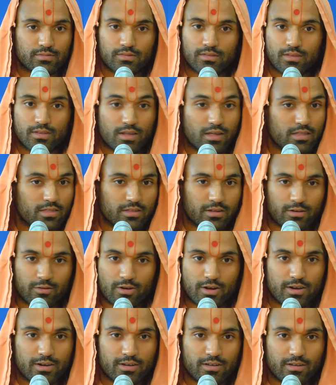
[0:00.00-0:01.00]
no, nothing. nothing
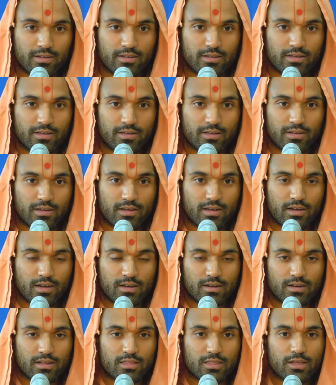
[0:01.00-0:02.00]
right
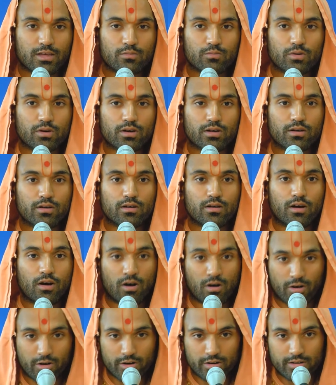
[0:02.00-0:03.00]
nothing but a
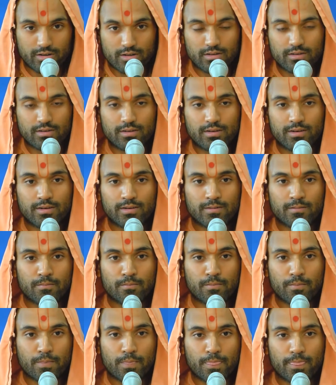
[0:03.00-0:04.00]
heart
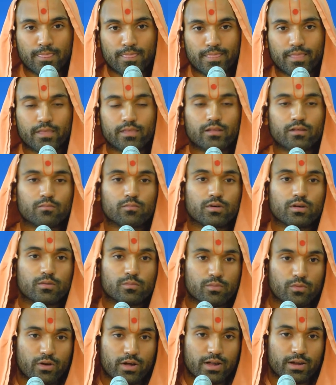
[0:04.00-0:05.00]
nothing but a
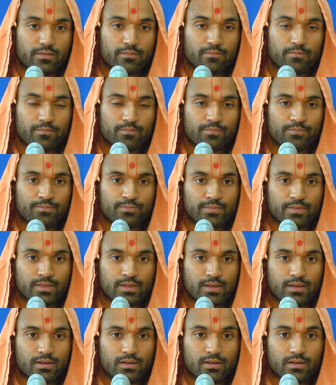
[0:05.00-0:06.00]
brain,
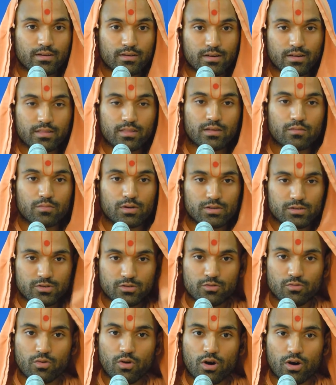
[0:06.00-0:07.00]
nothing but
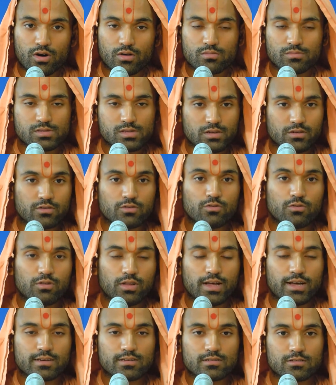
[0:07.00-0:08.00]
two arms and two
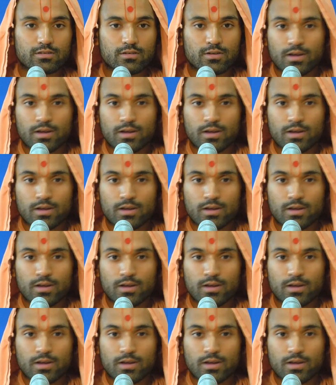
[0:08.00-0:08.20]
legs.